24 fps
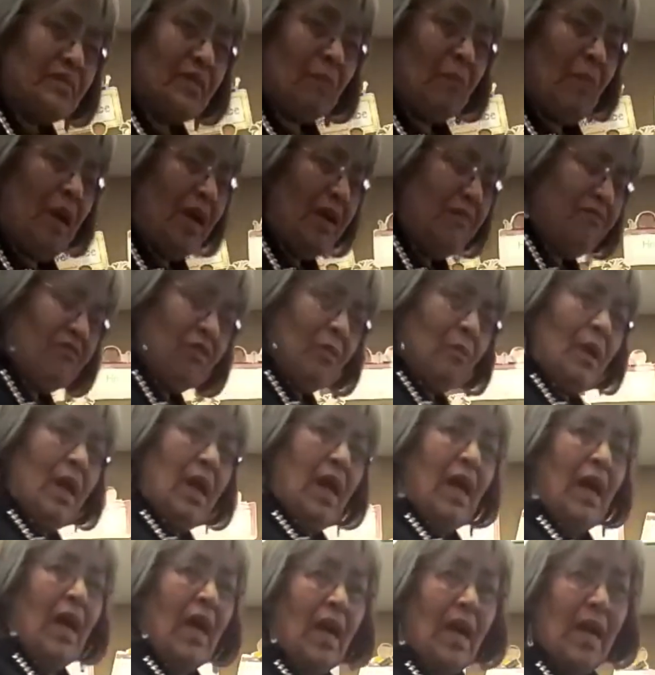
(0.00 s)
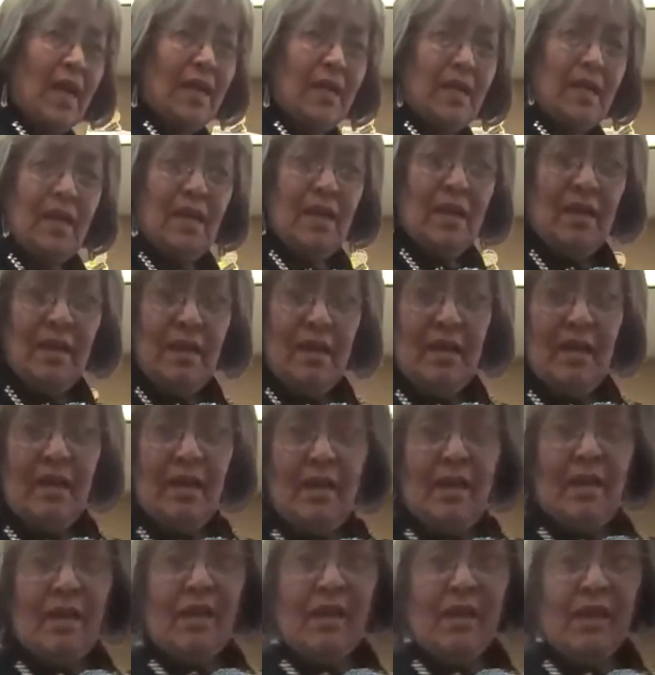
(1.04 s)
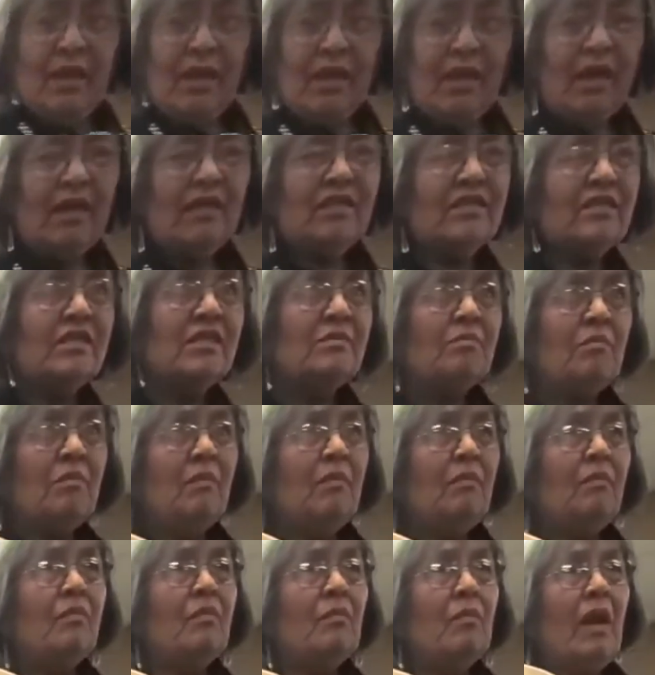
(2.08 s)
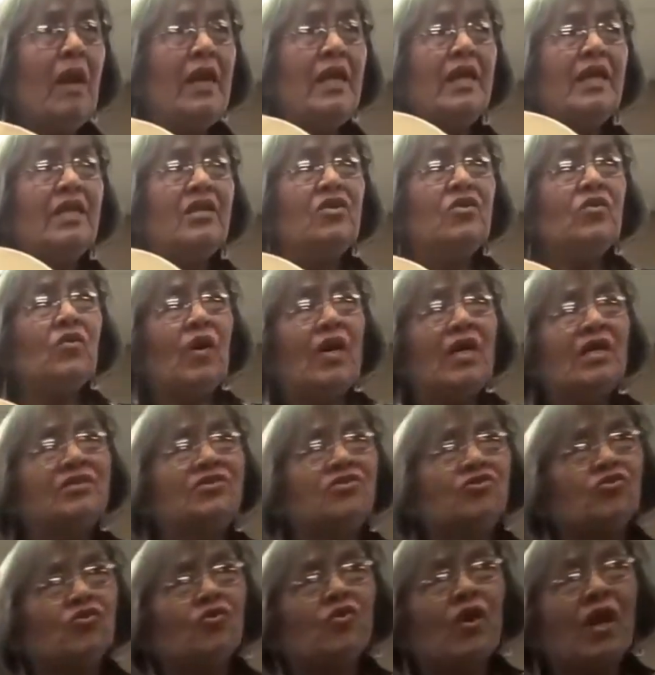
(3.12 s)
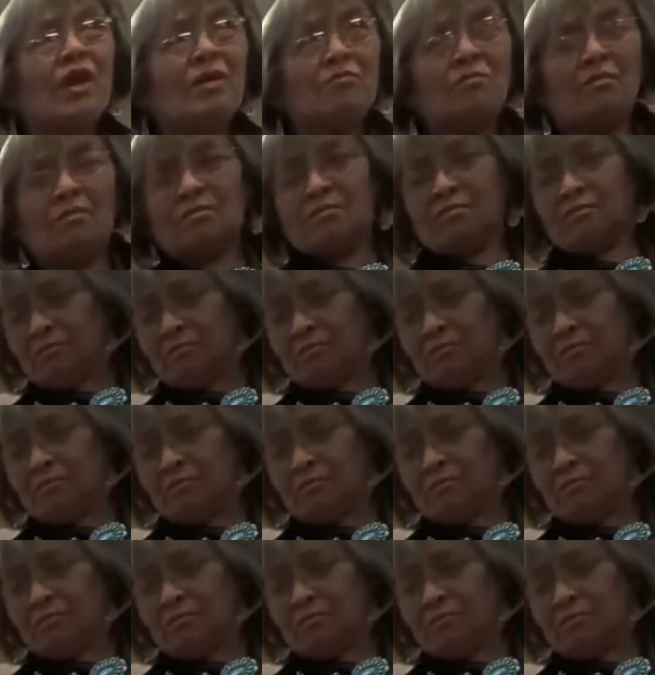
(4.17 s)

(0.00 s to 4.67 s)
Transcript: made from a hide. It's made into a drum